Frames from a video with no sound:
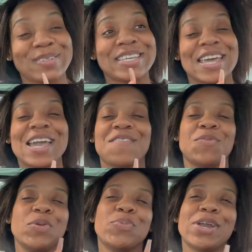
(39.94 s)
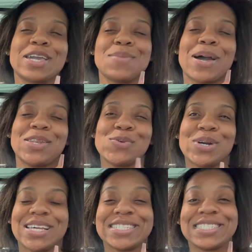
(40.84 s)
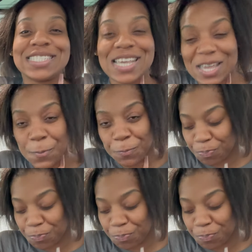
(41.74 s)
today I'm going to be pranking my daughter, Z,